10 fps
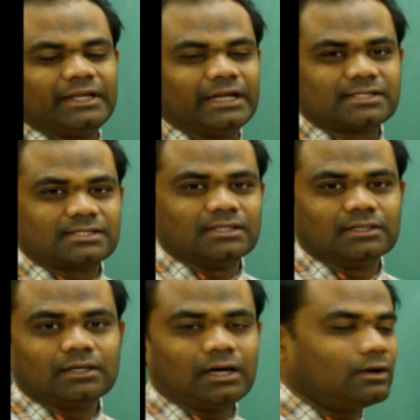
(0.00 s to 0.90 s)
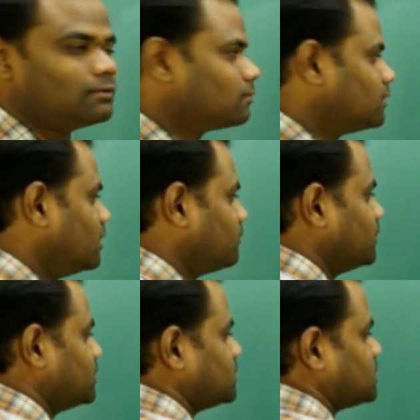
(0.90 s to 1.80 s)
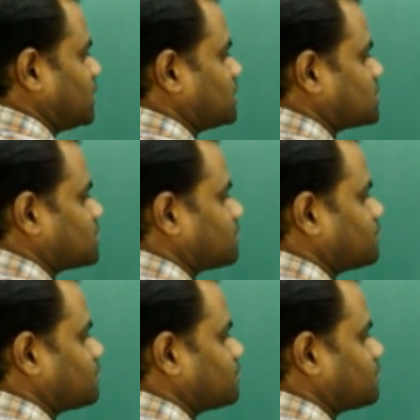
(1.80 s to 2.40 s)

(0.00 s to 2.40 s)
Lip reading: and let's see how the definition says.